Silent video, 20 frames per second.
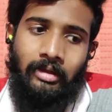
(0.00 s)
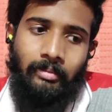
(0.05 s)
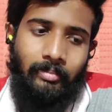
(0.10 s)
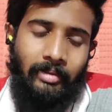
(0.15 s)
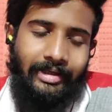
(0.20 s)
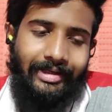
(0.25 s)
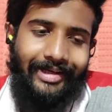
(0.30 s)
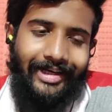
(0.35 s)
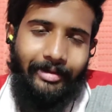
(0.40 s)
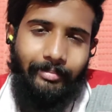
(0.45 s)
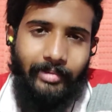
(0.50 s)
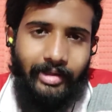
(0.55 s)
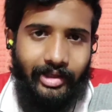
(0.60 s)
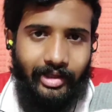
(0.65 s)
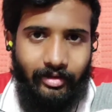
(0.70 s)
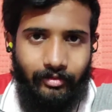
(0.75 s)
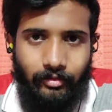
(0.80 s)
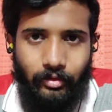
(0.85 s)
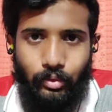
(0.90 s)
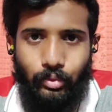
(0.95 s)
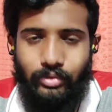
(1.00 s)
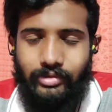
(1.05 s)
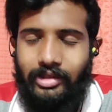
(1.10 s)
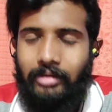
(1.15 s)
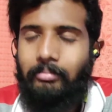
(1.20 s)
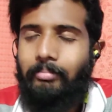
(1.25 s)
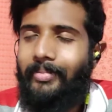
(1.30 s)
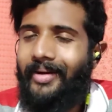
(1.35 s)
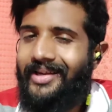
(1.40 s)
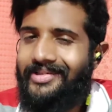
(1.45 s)
But let me give you
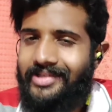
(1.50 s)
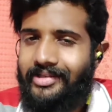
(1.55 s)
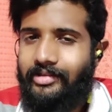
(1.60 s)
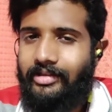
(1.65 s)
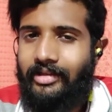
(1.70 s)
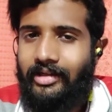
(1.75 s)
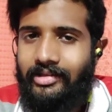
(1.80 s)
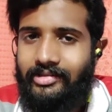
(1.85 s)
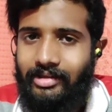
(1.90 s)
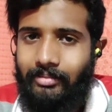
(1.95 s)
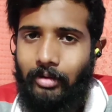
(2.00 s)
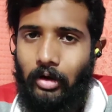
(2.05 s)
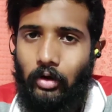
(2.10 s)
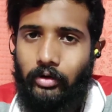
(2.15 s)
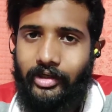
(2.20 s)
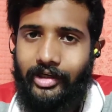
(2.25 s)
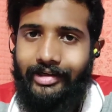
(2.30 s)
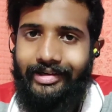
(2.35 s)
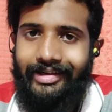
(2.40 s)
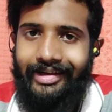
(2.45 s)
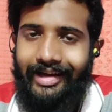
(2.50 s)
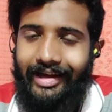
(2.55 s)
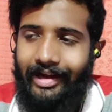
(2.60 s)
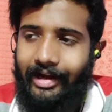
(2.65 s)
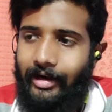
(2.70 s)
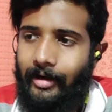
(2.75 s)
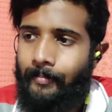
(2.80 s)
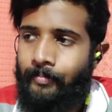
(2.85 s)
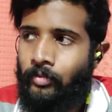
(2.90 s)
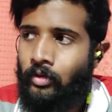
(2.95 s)
some basic details about it
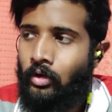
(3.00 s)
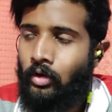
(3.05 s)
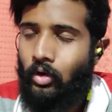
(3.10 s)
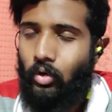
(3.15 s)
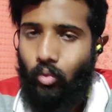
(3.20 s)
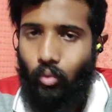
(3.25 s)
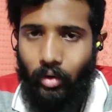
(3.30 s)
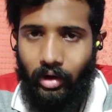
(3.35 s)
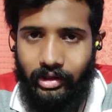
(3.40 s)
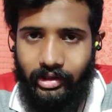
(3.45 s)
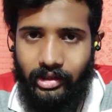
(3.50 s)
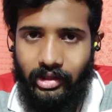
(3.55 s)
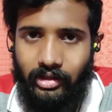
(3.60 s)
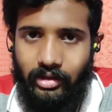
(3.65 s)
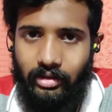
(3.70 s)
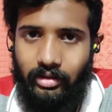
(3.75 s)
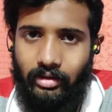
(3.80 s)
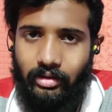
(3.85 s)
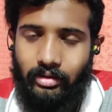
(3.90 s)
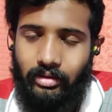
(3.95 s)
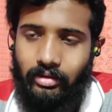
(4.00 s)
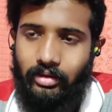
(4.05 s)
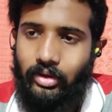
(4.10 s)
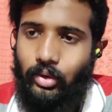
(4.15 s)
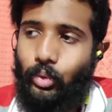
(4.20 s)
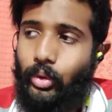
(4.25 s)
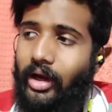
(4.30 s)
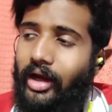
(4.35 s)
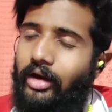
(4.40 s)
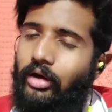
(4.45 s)
and what
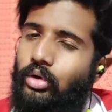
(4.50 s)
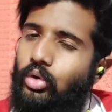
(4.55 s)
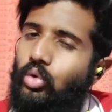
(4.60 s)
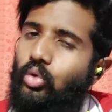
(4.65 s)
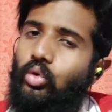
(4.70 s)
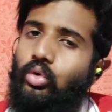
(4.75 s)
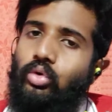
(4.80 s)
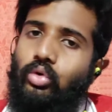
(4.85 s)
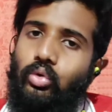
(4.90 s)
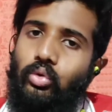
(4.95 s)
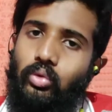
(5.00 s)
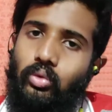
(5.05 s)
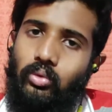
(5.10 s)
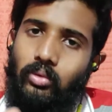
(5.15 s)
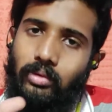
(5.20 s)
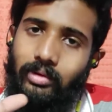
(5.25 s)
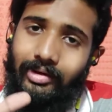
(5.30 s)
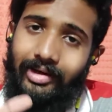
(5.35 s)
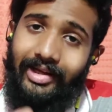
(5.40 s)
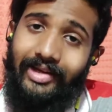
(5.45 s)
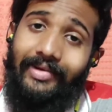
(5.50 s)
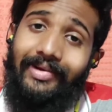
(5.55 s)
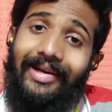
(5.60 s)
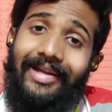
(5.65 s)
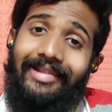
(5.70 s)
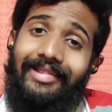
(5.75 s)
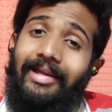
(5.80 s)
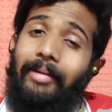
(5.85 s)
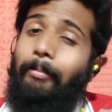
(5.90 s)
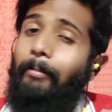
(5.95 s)
you can do to
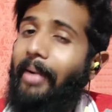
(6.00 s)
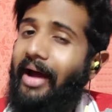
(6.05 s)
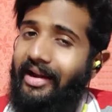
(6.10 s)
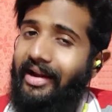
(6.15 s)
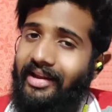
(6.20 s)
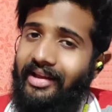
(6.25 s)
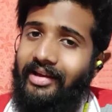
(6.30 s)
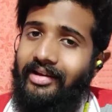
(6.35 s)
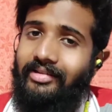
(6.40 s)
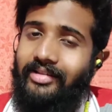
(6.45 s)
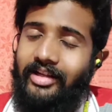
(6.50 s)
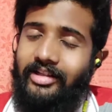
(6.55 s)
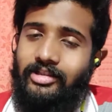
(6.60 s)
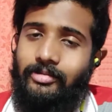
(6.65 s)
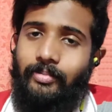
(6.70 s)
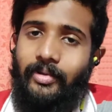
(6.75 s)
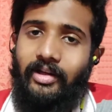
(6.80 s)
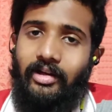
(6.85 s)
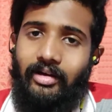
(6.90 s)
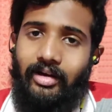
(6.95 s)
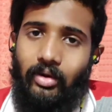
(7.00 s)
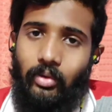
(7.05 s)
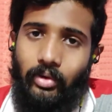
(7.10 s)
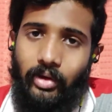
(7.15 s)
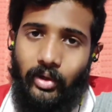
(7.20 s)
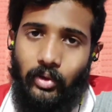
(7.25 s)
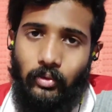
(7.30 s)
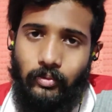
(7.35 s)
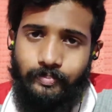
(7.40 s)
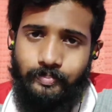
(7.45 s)
regulate the panic that's been around
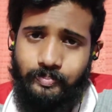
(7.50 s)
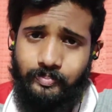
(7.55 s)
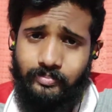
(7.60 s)
you.